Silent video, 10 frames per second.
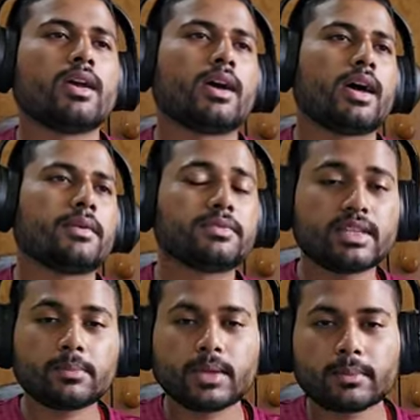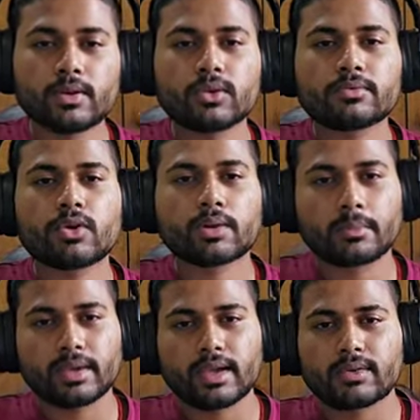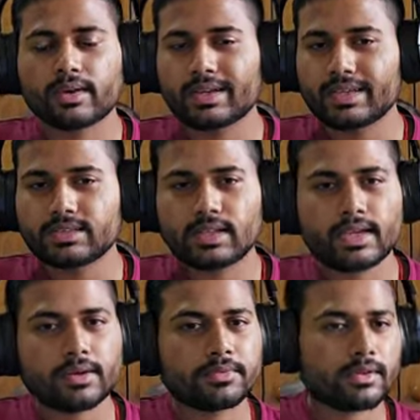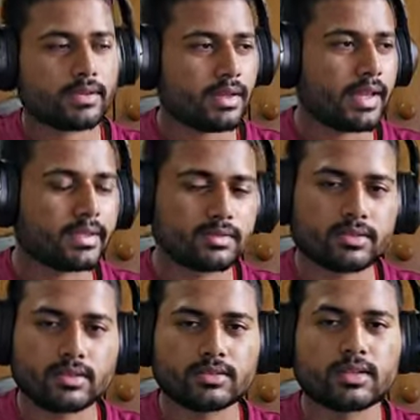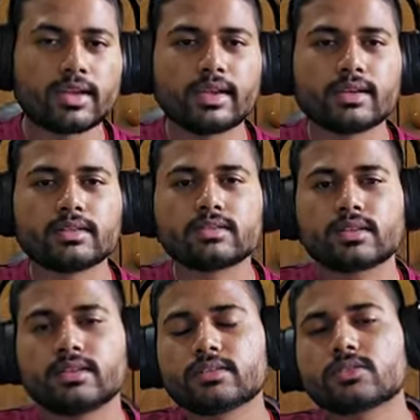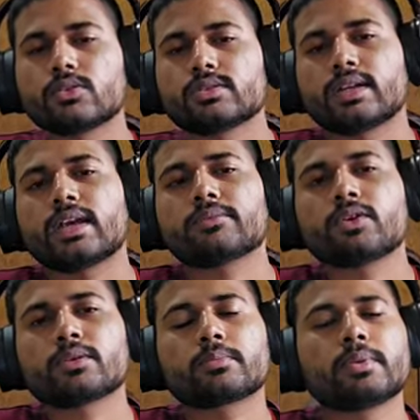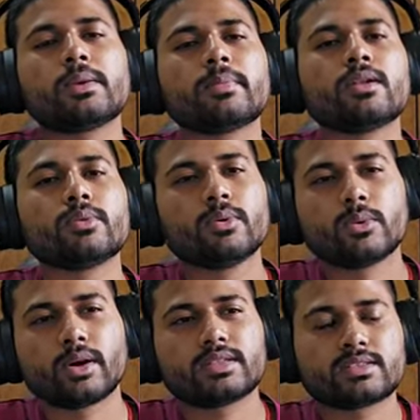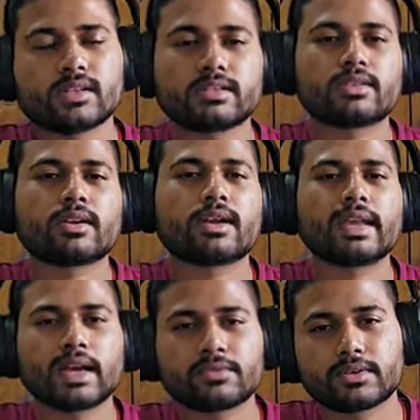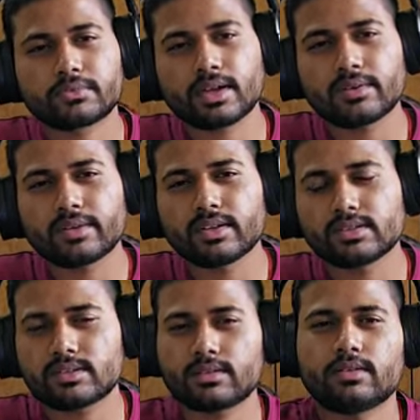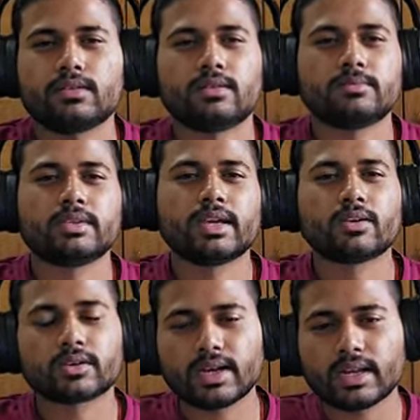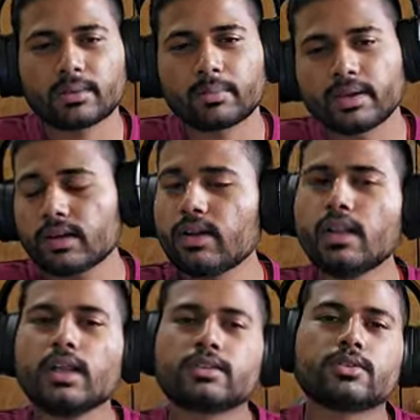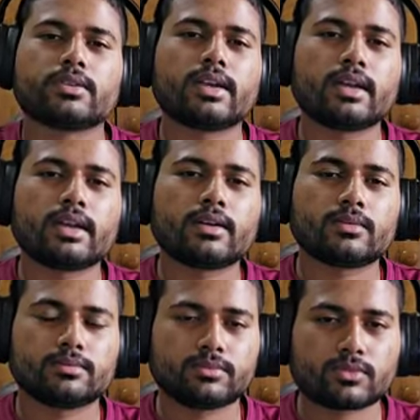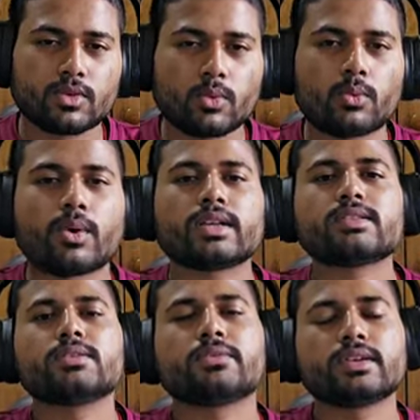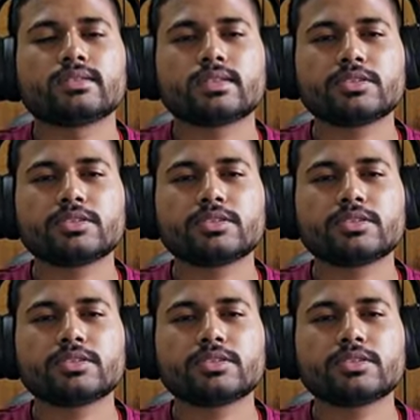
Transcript: I've seen people who have got PR very easily after like 3 years in this course, and I've got people who are still struggling after 5 years. They are not getting PR. So there are vast differences.